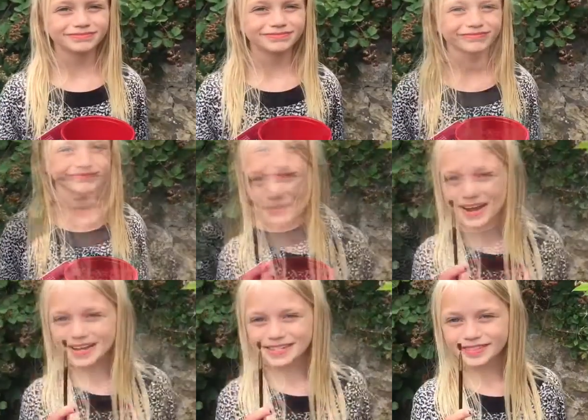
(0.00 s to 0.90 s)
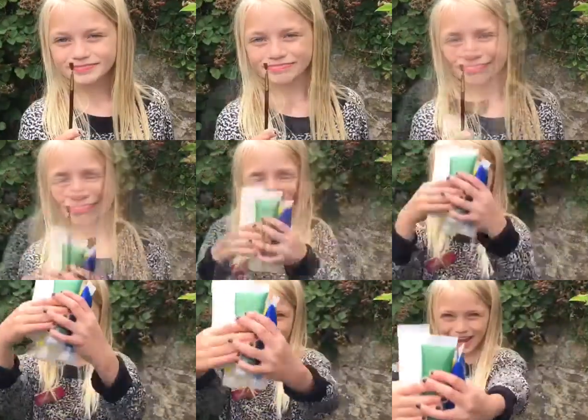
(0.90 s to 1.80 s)
a paintbrush, some
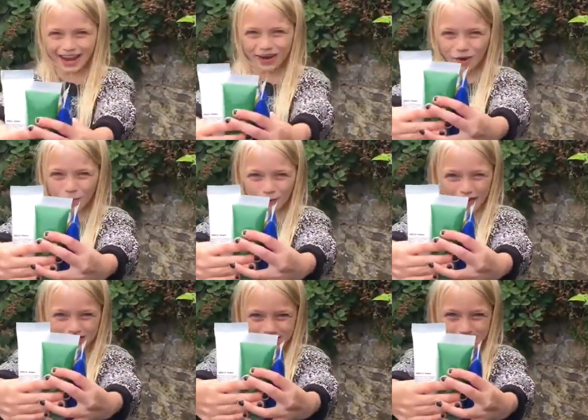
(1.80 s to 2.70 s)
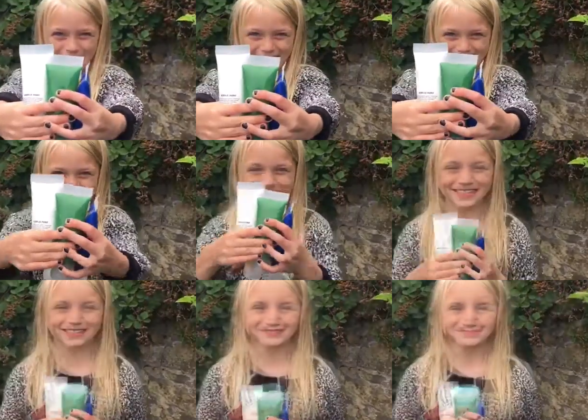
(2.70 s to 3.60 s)
acrylic or poster paint,
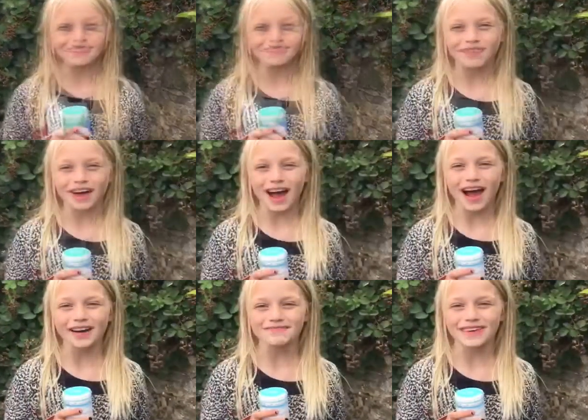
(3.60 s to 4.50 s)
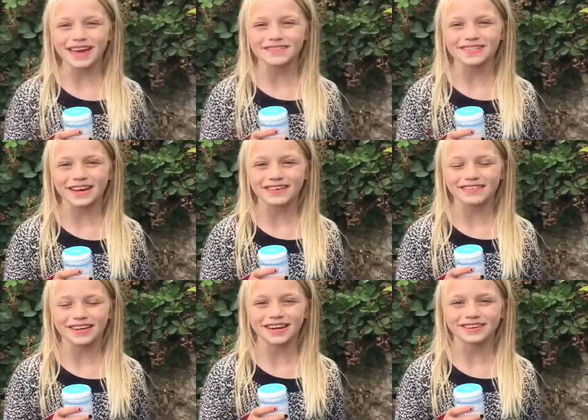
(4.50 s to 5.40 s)
finally some bicarbonate of
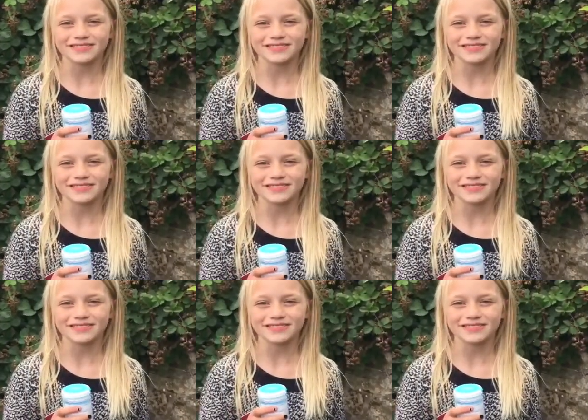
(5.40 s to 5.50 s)
soda.